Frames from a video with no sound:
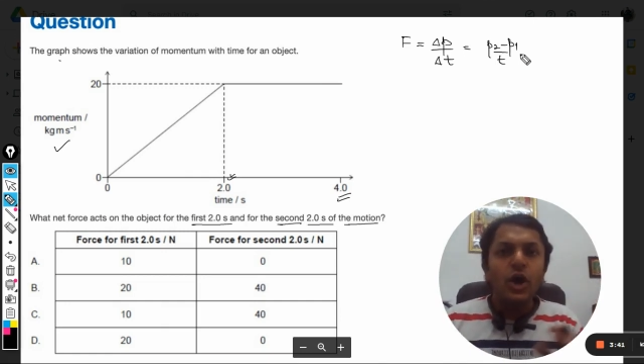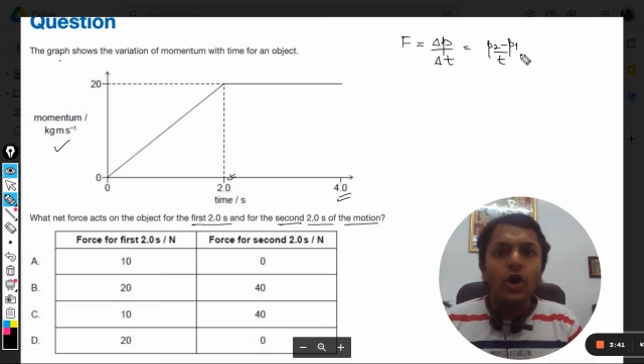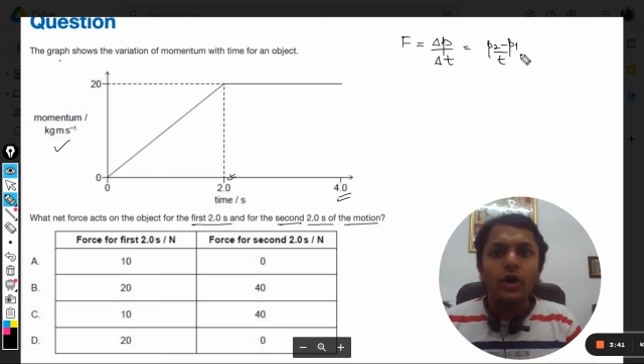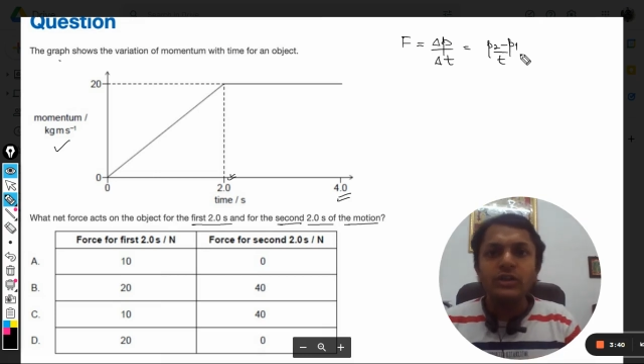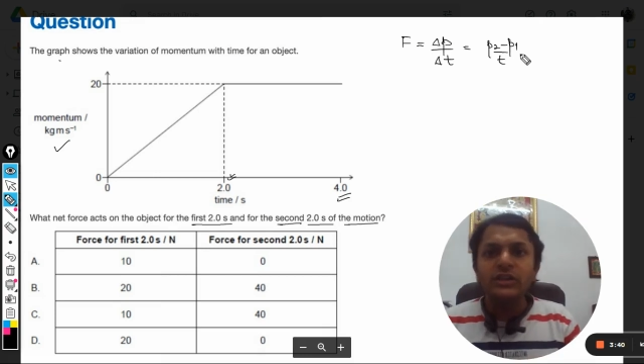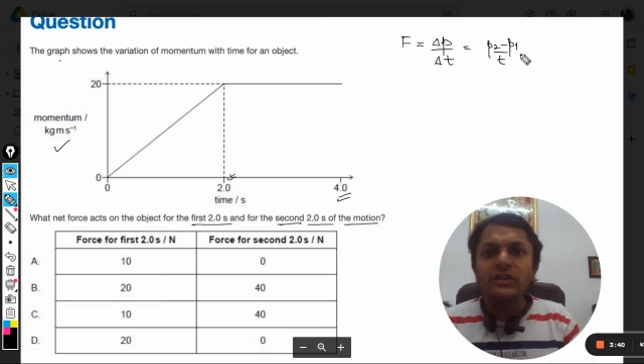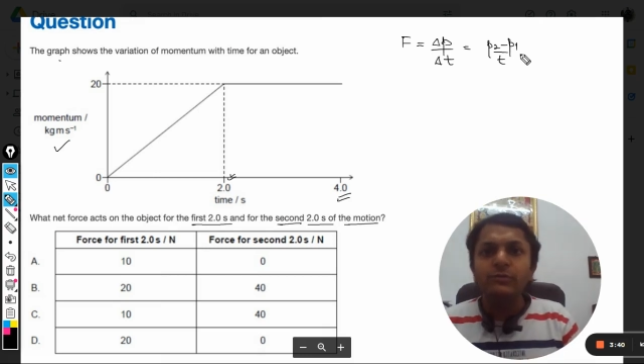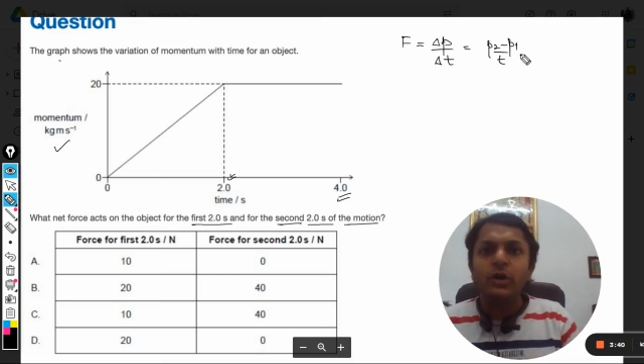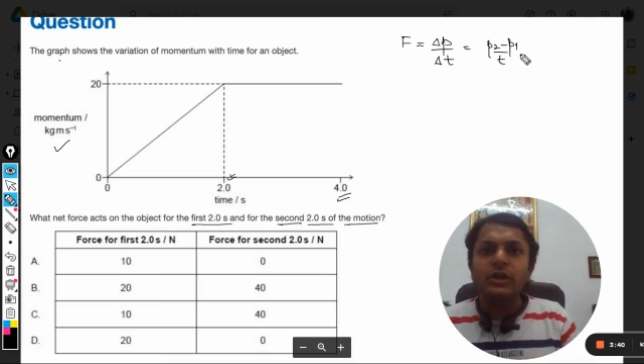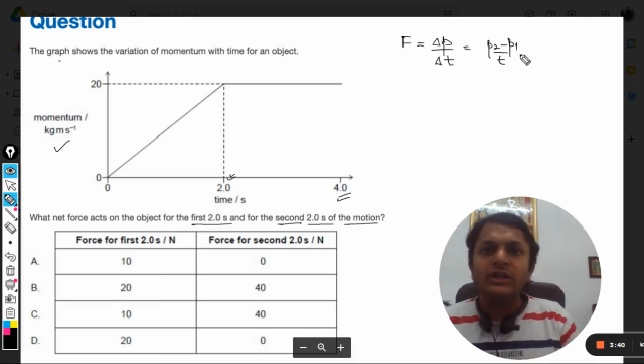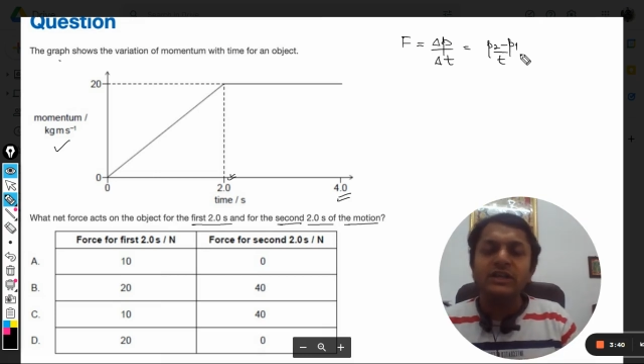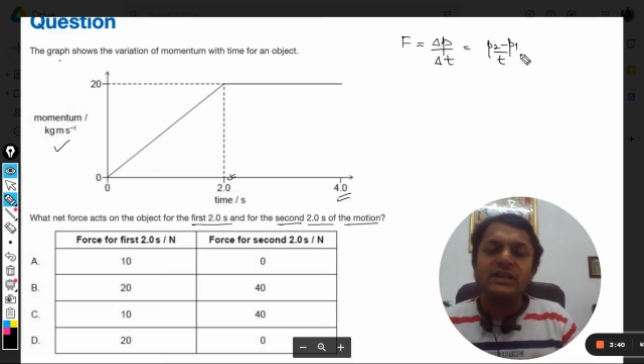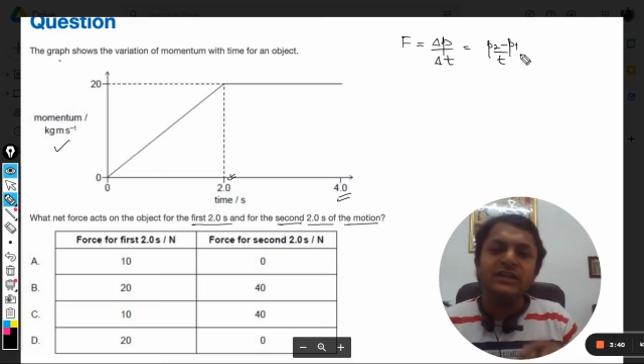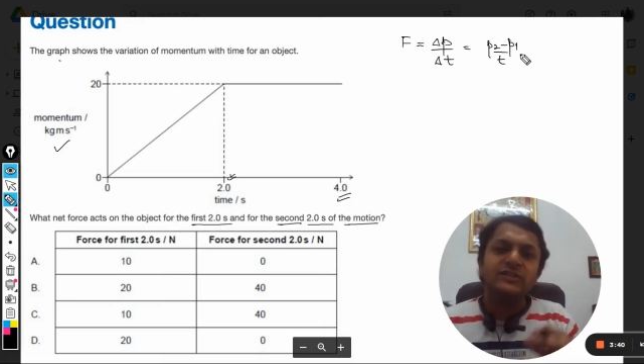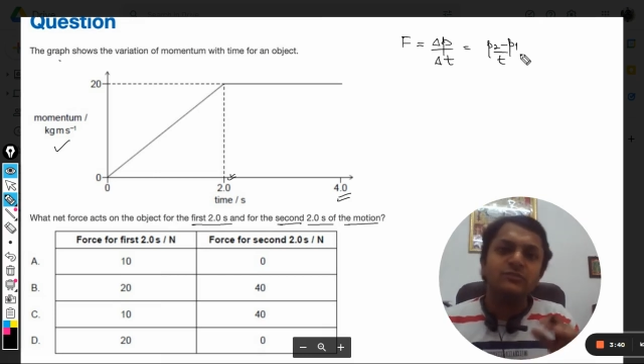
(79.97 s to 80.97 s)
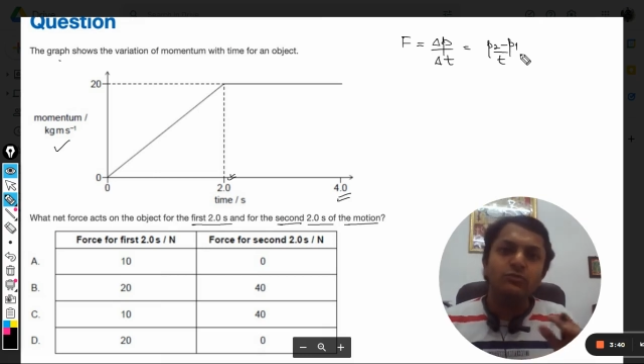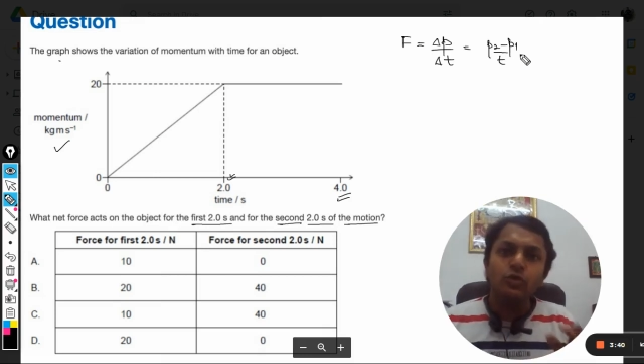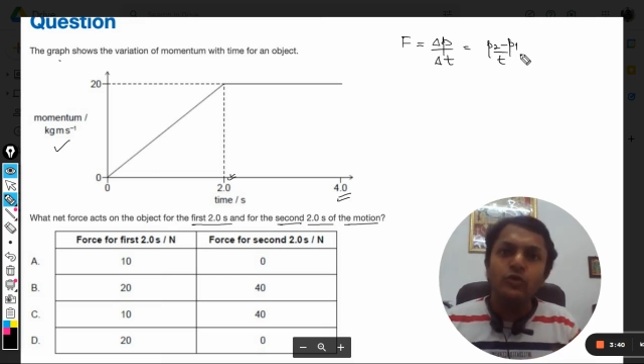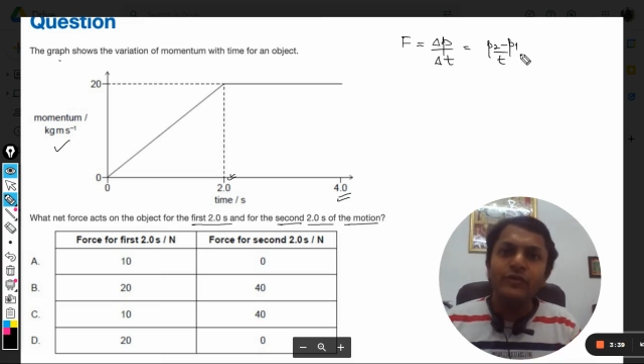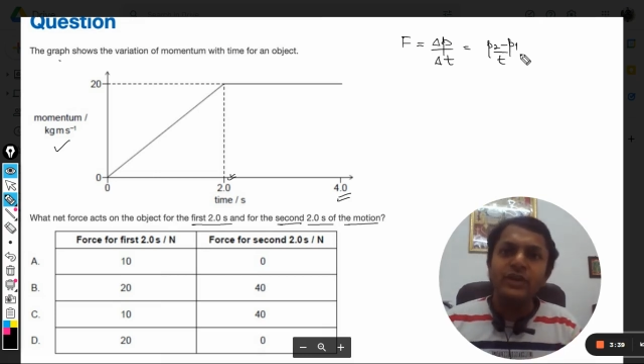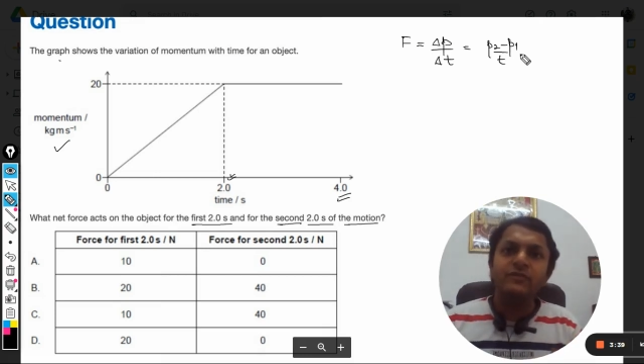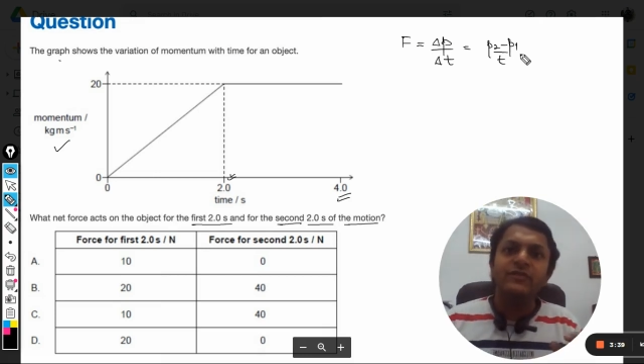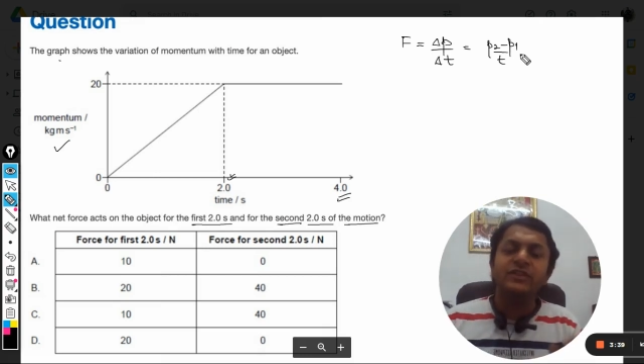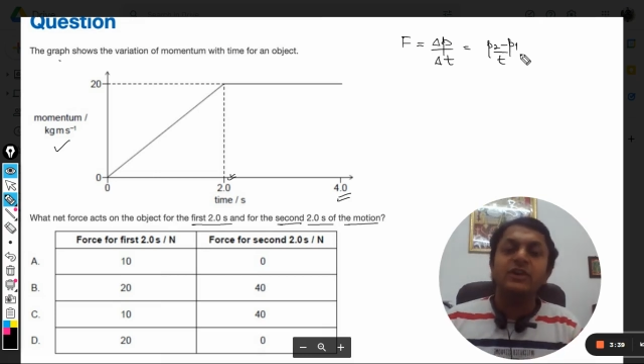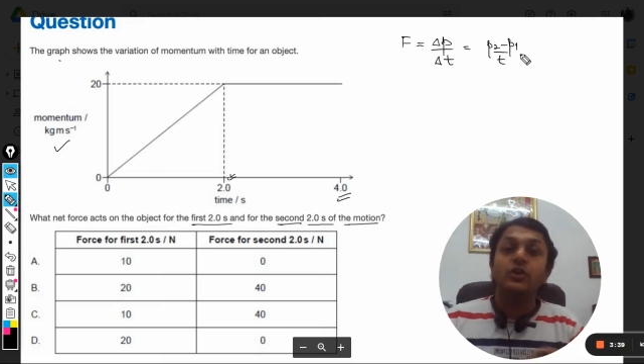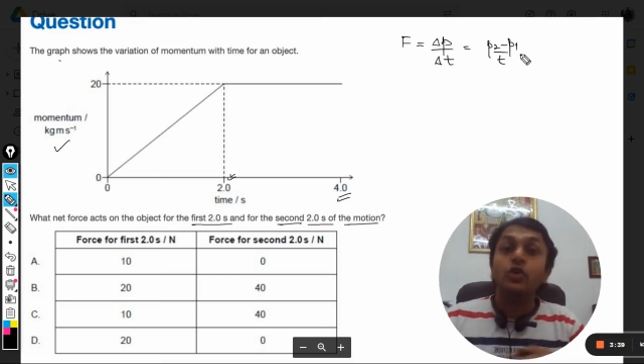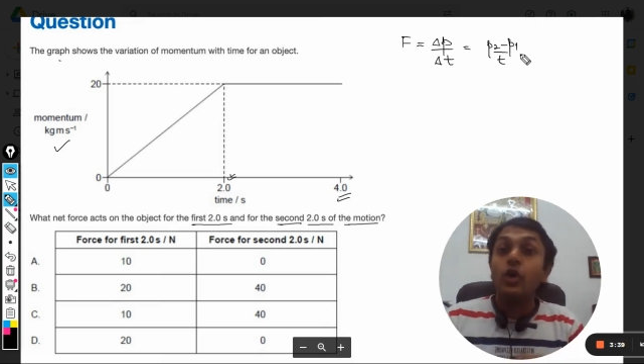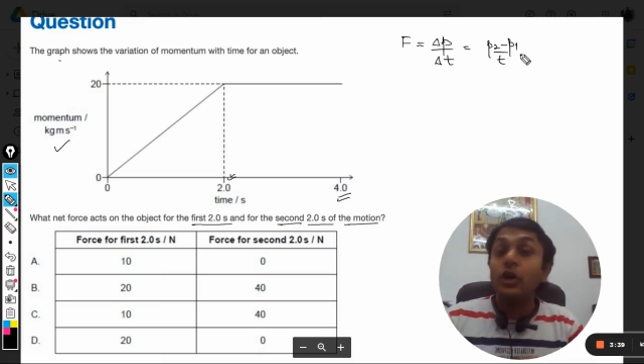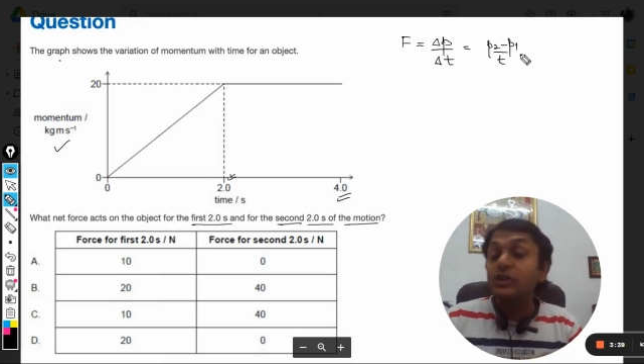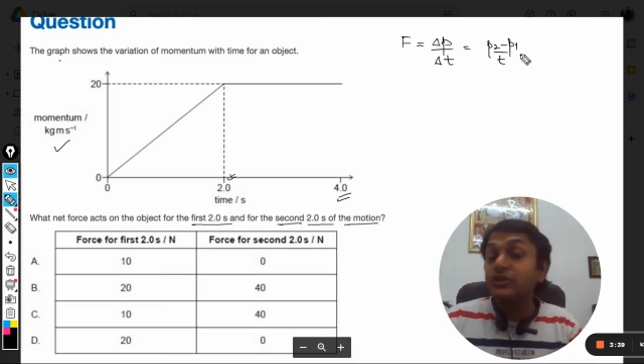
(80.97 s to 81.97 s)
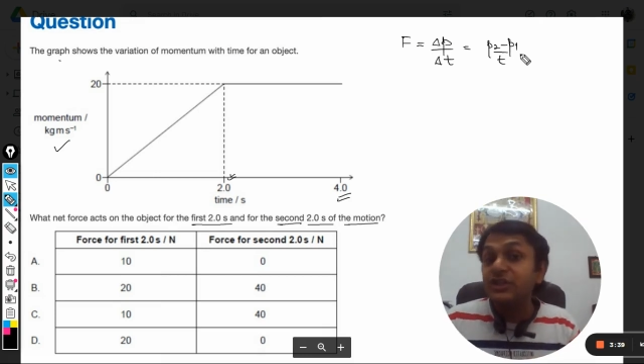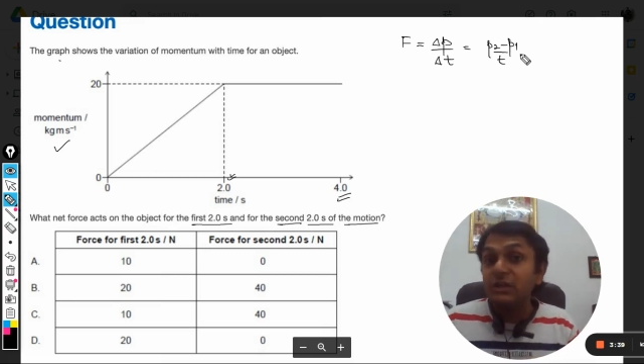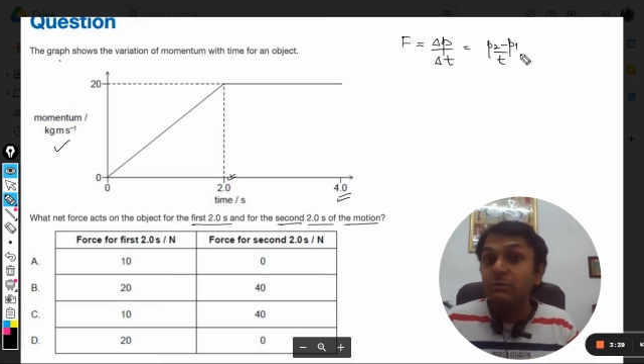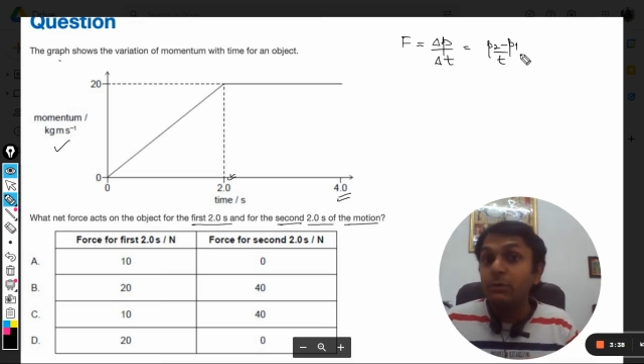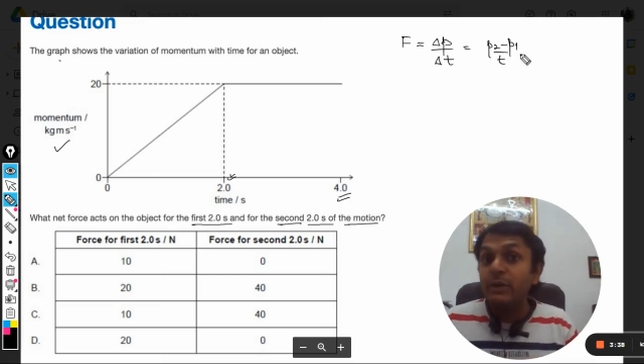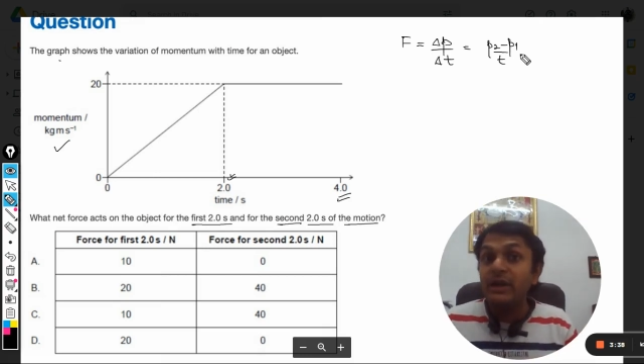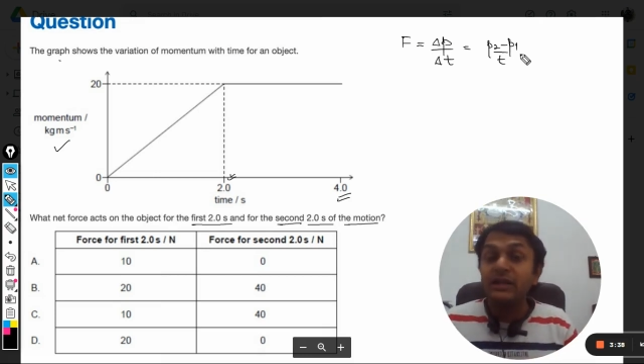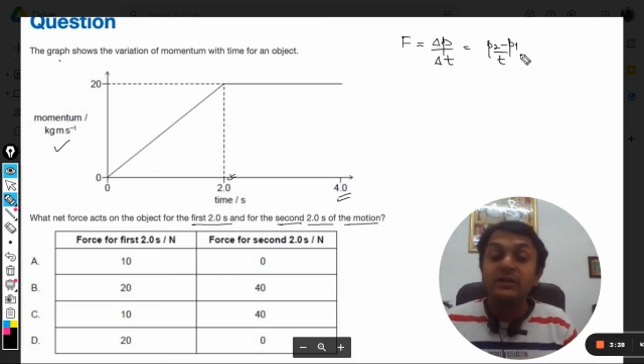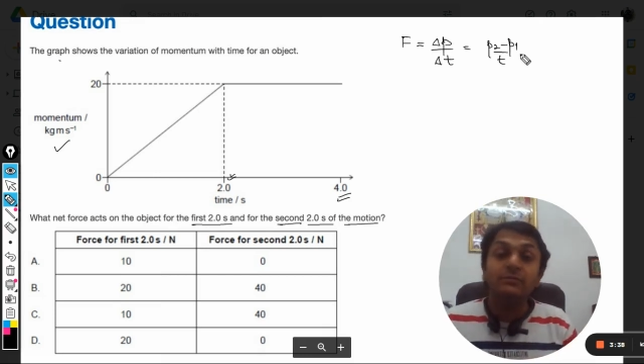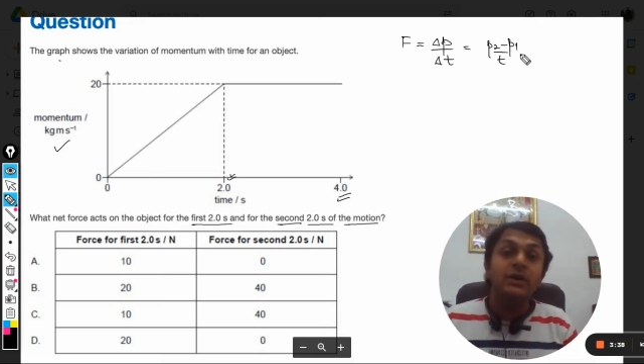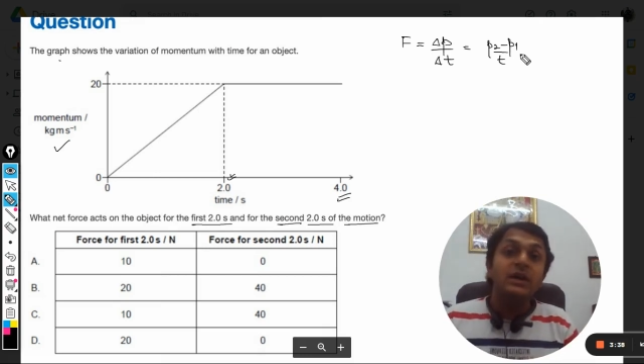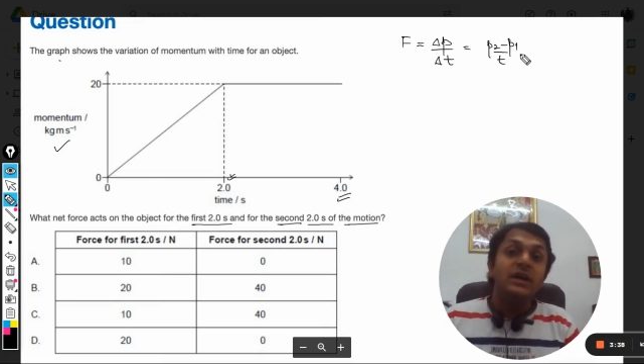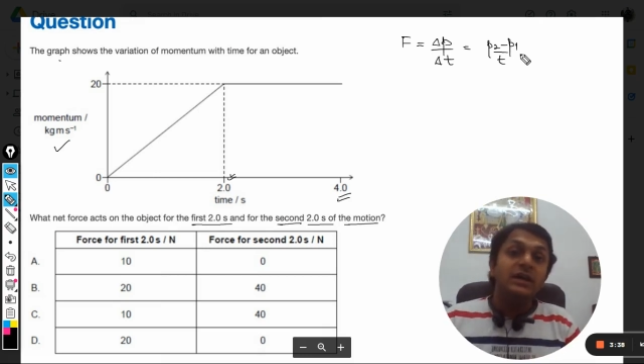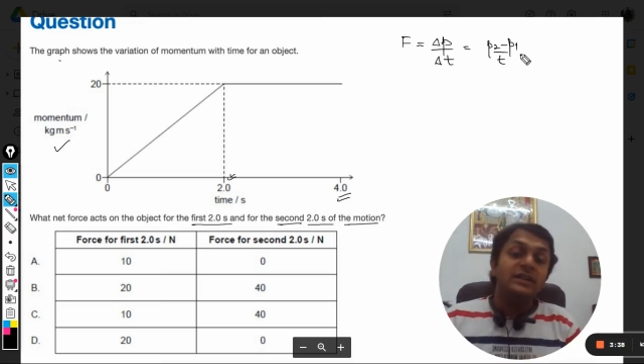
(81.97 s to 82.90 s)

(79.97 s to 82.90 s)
or the body is moving with a constant momentum